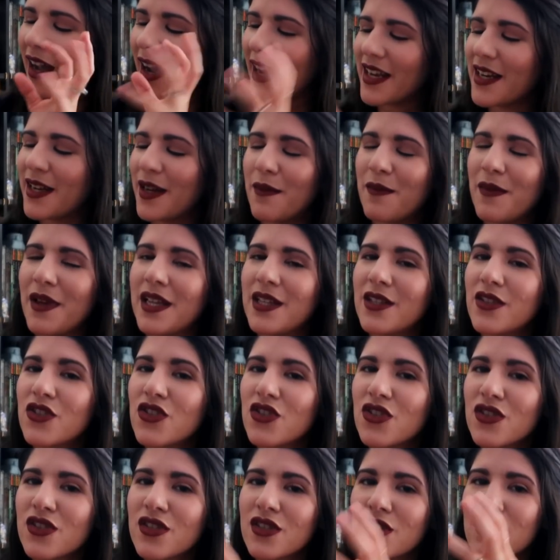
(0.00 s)
item is
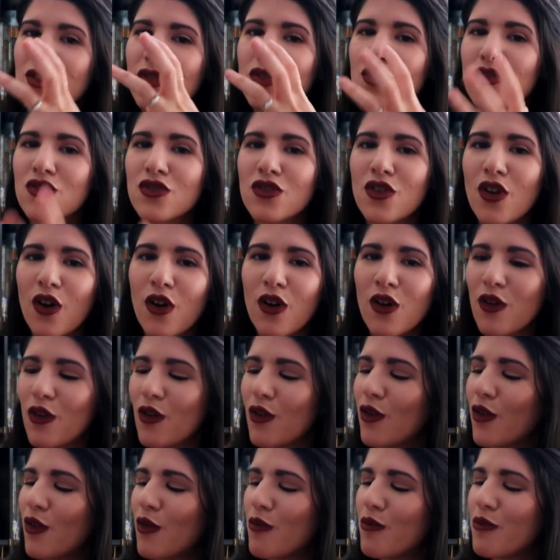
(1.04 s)
just
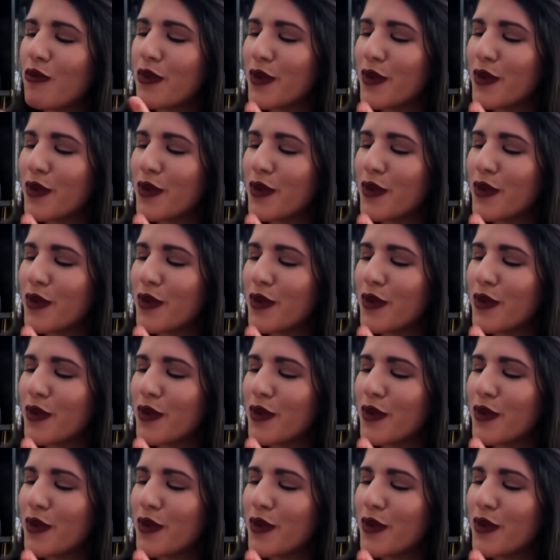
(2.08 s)
so